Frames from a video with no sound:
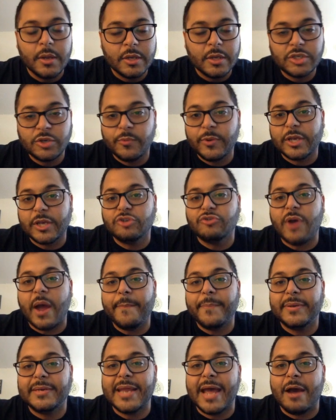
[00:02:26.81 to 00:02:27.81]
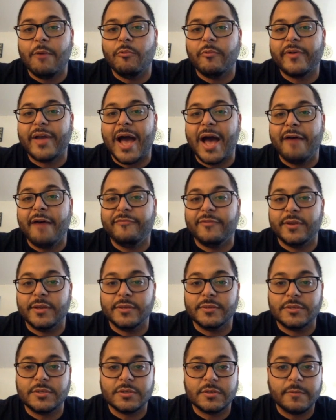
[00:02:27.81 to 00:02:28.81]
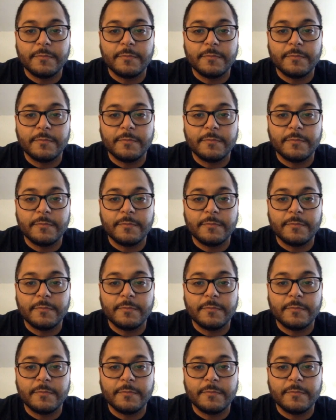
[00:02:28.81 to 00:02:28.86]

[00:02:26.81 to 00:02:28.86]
so we can drop it down with confidence.